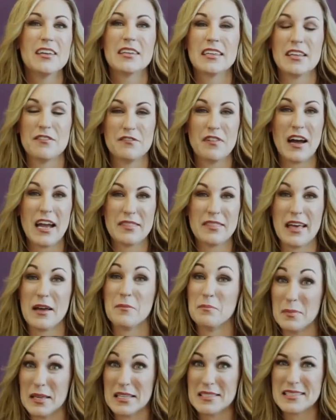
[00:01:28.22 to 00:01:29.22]
can find
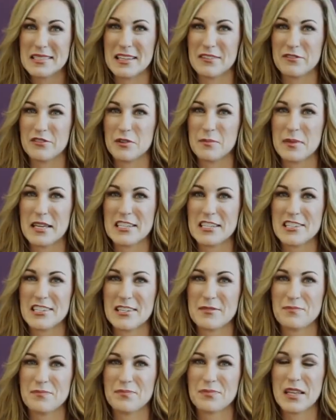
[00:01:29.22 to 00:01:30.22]
that
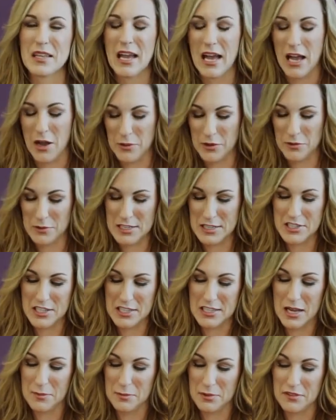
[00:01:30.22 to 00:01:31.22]
misinformation. I want to read you
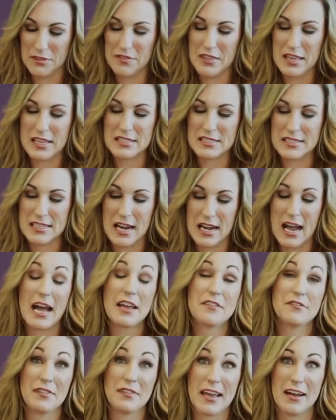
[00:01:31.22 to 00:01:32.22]
a couple of things that
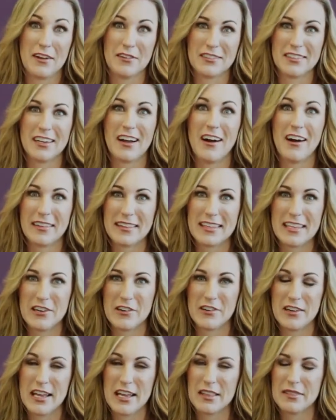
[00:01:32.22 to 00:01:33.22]
I found on the
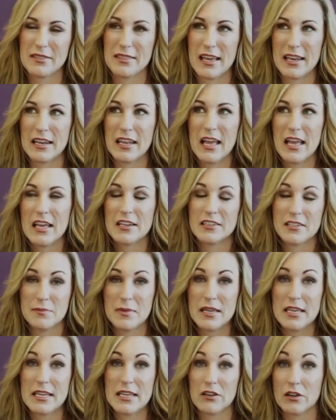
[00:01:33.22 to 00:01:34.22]
internet that to
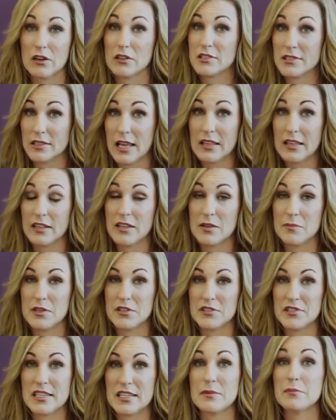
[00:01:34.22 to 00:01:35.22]
me are slightly
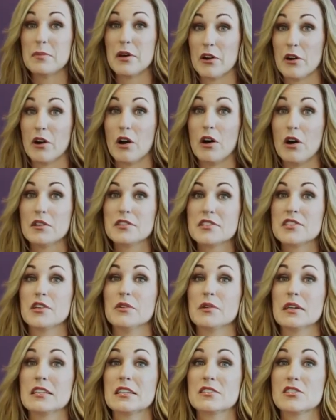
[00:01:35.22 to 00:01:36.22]
amusing but are
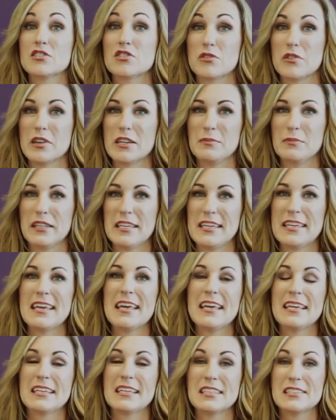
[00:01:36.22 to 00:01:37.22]
also extremely
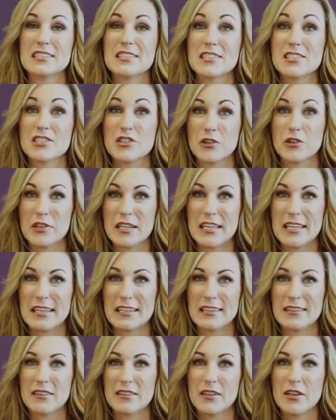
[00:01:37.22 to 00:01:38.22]

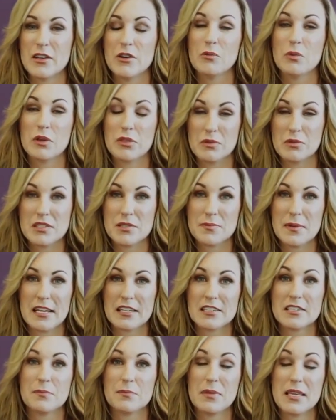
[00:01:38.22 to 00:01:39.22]
concerning with
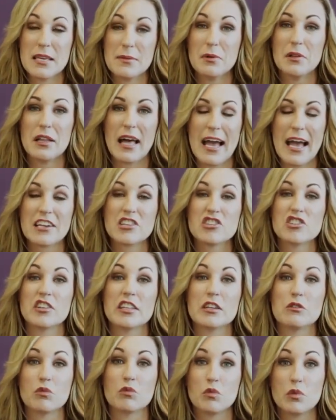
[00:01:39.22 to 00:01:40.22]
respect to people
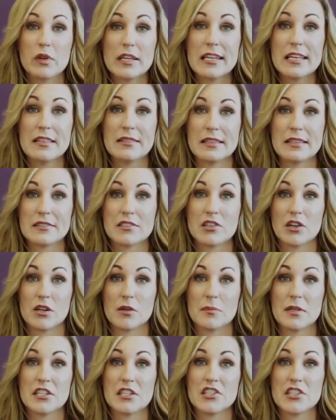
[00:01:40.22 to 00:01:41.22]
actually reading this
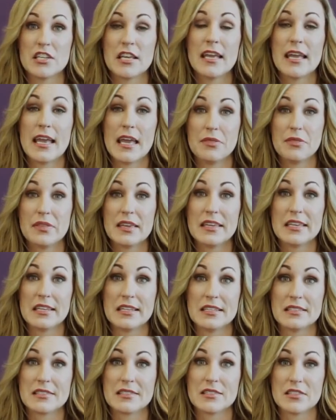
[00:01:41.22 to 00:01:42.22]
garbage and thinking
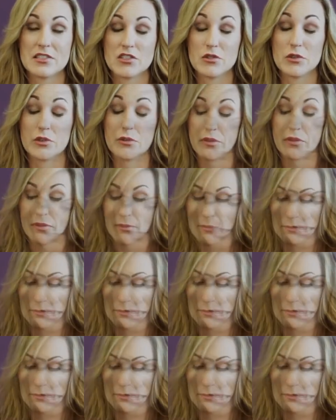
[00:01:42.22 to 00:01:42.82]
it's the truth.